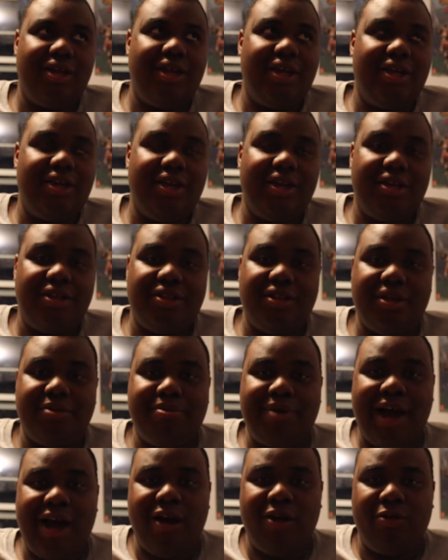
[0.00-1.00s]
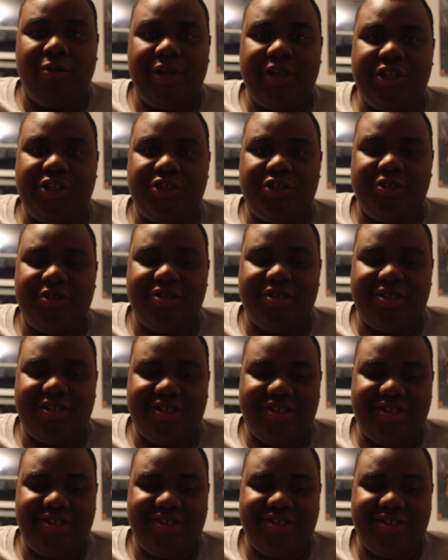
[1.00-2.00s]
in anything Power
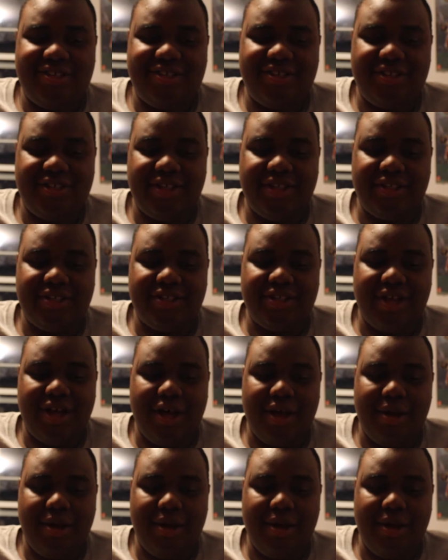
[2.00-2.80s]
Rangers since